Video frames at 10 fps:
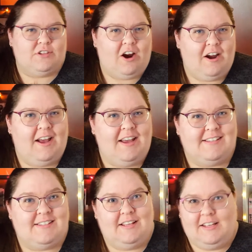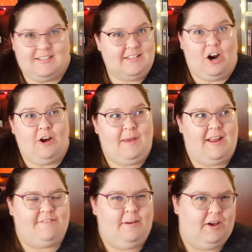Zara is our
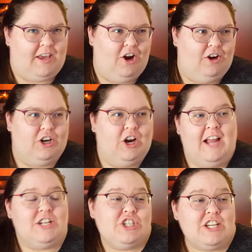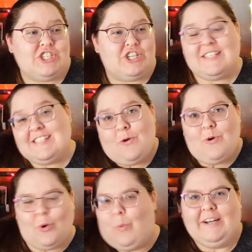main female character, and she's just so
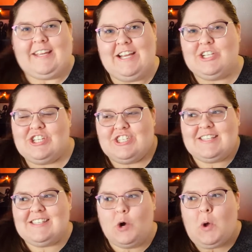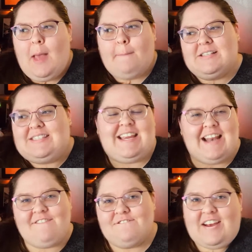quirky. She's just so petite
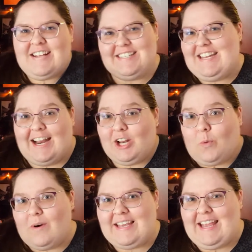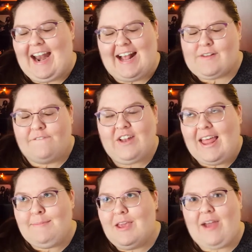and feisty and quirky and has
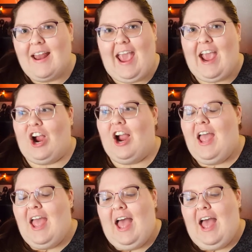flaming red hair.